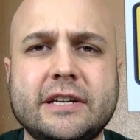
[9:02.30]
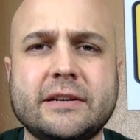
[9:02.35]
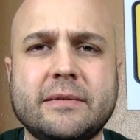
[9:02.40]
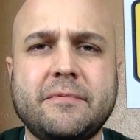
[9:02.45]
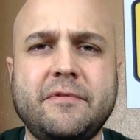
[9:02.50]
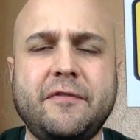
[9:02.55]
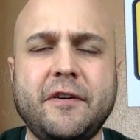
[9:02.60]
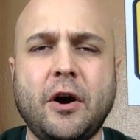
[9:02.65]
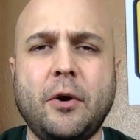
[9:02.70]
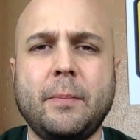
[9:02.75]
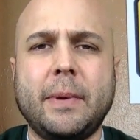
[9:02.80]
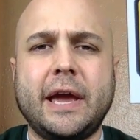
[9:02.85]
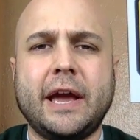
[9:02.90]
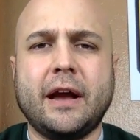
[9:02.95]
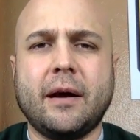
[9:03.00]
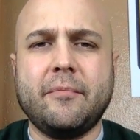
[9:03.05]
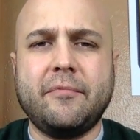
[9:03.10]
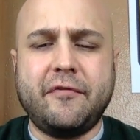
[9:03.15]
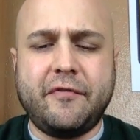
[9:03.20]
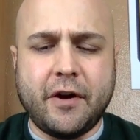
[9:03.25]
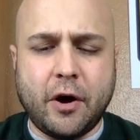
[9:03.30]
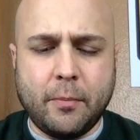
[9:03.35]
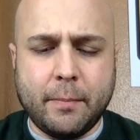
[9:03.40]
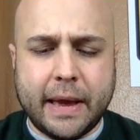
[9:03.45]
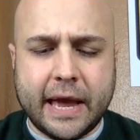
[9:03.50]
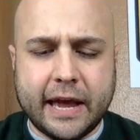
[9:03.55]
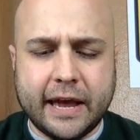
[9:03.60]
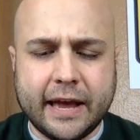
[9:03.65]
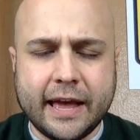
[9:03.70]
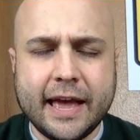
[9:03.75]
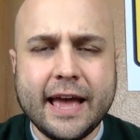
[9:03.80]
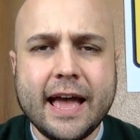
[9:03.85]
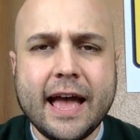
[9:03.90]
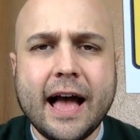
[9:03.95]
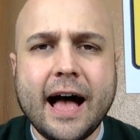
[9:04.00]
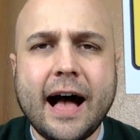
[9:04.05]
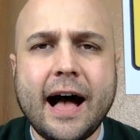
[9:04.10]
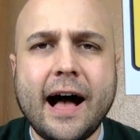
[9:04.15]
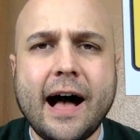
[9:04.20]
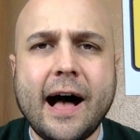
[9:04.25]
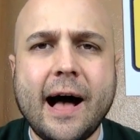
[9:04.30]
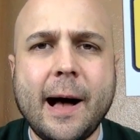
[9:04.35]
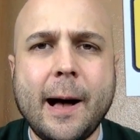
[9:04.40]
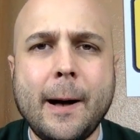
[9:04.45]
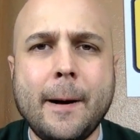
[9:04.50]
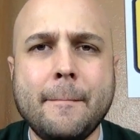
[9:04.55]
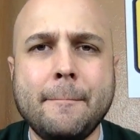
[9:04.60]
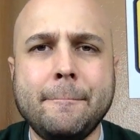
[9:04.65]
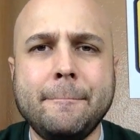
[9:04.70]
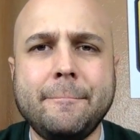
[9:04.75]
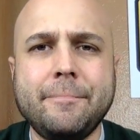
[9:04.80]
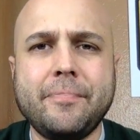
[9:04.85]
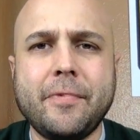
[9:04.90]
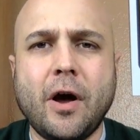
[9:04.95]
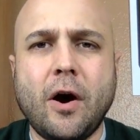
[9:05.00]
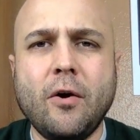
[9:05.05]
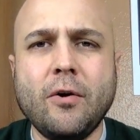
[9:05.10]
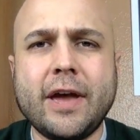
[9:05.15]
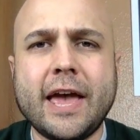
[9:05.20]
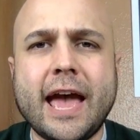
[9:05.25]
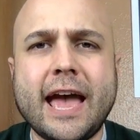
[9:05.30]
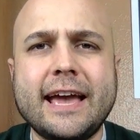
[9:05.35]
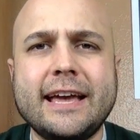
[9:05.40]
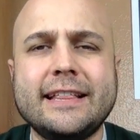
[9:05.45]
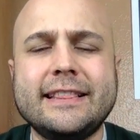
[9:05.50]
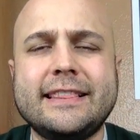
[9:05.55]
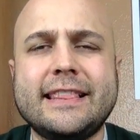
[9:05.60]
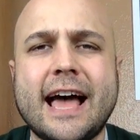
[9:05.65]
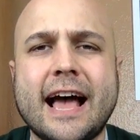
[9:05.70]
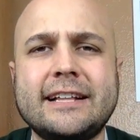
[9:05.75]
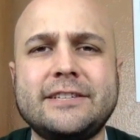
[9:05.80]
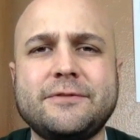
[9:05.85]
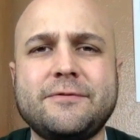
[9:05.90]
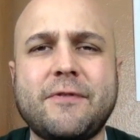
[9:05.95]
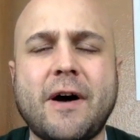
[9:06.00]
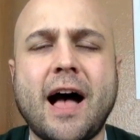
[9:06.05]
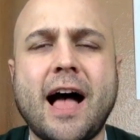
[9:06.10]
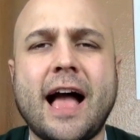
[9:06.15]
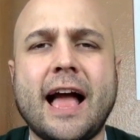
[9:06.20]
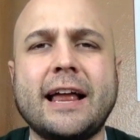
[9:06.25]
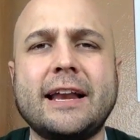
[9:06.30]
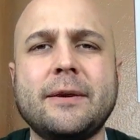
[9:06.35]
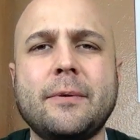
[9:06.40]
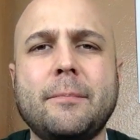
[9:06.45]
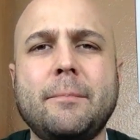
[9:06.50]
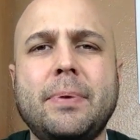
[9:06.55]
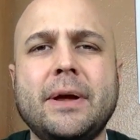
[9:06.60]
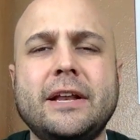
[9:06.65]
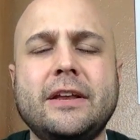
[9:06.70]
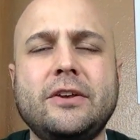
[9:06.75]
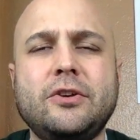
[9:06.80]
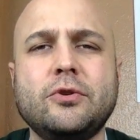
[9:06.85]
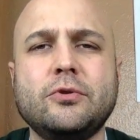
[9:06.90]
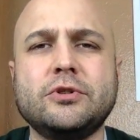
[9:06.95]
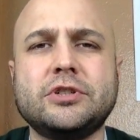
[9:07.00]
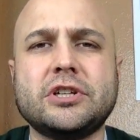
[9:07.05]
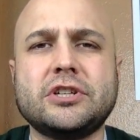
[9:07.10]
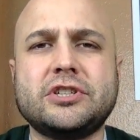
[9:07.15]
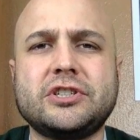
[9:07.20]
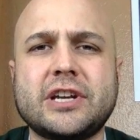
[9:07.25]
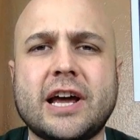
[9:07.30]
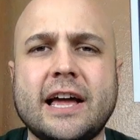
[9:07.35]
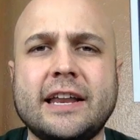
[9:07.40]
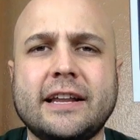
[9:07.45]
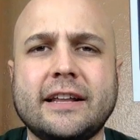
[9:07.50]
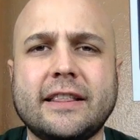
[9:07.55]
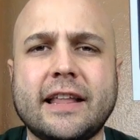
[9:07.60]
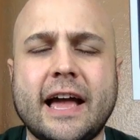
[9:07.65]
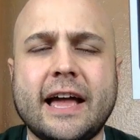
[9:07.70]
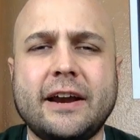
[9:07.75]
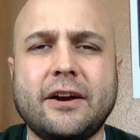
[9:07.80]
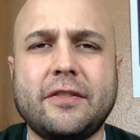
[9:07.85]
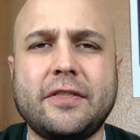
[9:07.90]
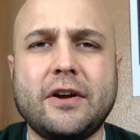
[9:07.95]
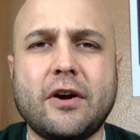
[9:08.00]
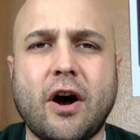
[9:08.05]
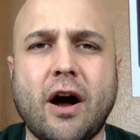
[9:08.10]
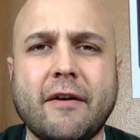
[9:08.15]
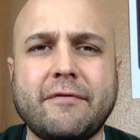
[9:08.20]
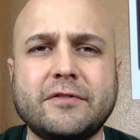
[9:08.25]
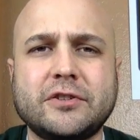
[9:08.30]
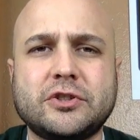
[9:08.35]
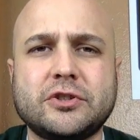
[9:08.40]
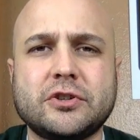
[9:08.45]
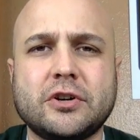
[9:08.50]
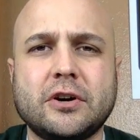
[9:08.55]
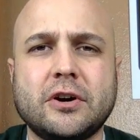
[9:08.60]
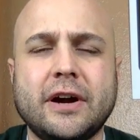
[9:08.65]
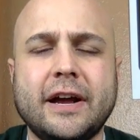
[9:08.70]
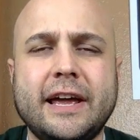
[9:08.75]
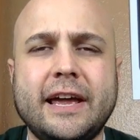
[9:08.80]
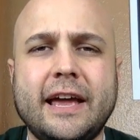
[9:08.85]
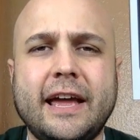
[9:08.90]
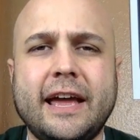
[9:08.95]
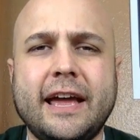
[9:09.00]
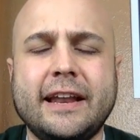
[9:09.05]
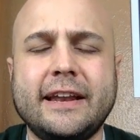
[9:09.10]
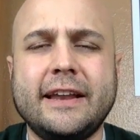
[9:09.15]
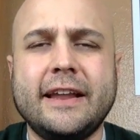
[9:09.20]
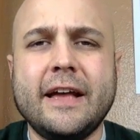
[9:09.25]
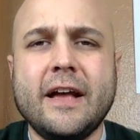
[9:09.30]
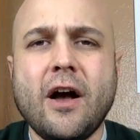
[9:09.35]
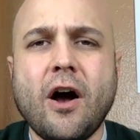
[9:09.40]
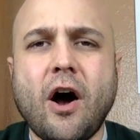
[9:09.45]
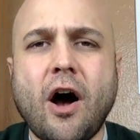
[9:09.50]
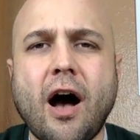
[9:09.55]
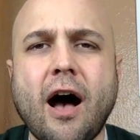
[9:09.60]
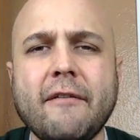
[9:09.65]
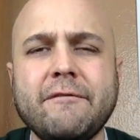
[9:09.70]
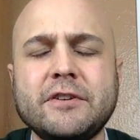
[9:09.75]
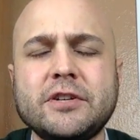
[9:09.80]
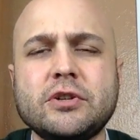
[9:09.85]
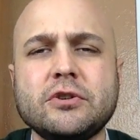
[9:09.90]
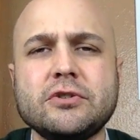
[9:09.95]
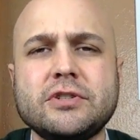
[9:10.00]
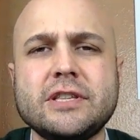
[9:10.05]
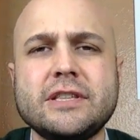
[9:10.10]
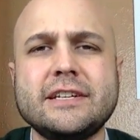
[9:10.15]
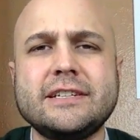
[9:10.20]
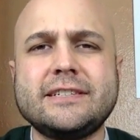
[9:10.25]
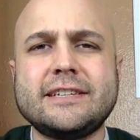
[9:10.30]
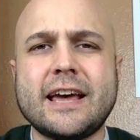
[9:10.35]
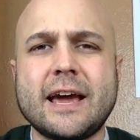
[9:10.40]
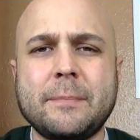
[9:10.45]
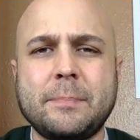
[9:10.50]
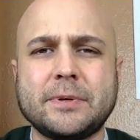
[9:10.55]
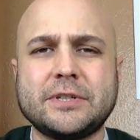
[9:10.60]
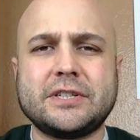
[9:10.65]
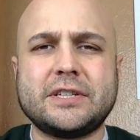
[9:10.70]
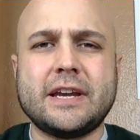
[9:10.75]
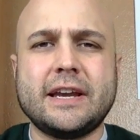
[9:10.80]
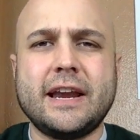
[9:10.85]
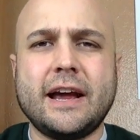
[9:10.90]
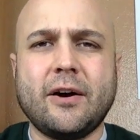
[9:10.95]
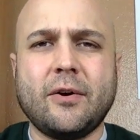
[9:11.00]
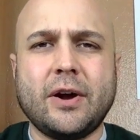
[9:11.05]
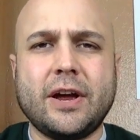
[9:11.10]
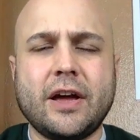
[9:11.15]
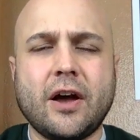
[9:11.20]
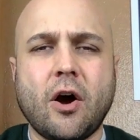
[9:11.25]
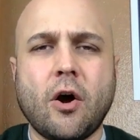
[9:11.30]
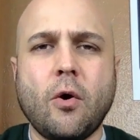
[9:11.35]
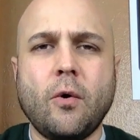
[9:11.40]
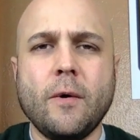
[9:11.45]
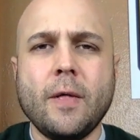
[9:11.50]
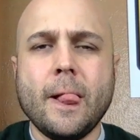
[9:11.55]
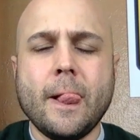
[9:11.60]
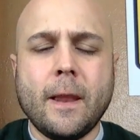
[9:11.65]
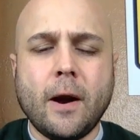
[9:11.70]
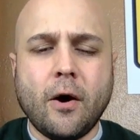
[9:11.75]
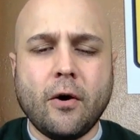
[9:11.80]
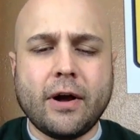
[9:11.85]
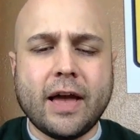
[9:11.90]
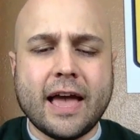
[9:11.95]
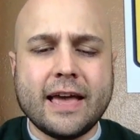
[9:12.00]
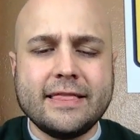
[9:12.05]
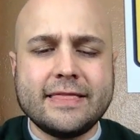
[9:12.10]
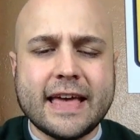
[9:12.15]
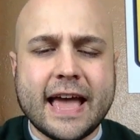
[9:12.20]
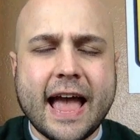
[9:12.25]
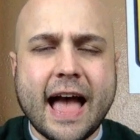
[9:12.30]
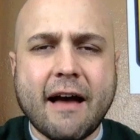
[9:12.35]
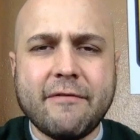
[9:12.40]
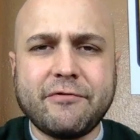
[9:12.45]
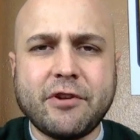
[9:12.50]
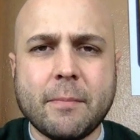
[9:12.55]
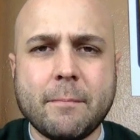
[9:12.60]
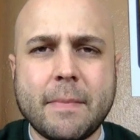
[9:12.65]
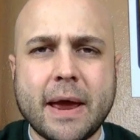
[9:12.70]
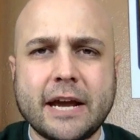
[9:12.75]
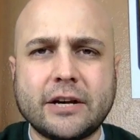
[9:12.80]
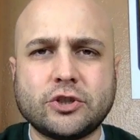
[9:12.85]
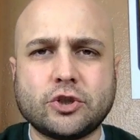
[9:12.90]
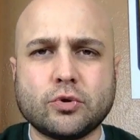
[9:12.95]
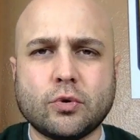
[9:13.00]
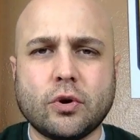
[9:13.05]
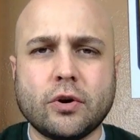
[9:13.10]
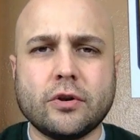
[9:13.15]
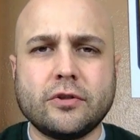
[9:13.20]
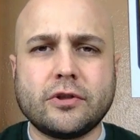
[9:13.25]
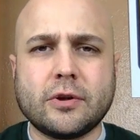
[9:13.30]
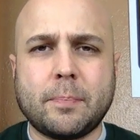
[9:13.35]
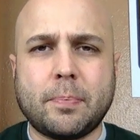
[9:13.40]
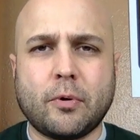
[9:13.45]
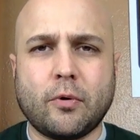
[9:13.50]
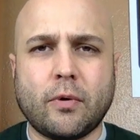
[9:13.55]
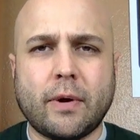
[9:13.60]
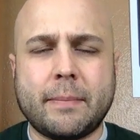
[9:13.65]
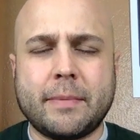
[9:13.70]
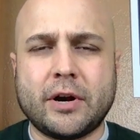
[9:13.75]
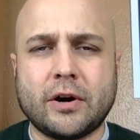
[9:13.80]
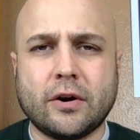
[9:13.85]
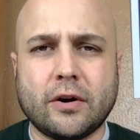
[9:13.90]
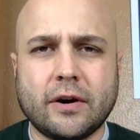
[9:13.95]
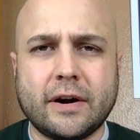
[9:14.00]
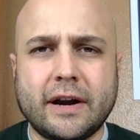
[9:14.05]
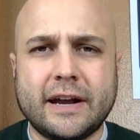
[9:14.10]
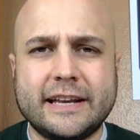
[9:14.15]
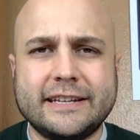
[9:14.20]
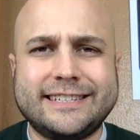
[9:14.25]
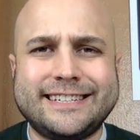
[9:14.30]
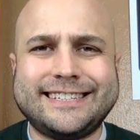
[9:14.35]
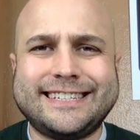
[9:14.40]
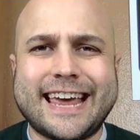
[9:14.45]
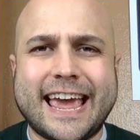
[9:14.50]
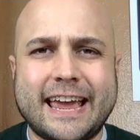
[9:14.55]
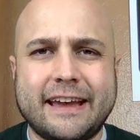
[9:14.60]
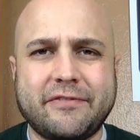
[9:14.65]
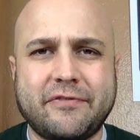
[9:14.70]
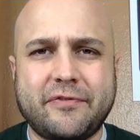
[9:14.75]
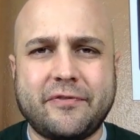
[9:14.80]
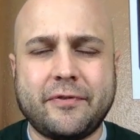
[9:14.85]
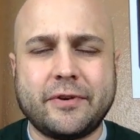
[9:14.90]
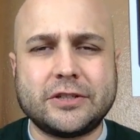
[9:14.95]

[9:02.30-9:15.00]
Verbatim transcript: I'm filming, I'm filming. Um, okay, that's fine, but you just shined a light on the officer, and, and officers in this type of scenario, okay, they have to make sure the perimeter is safe.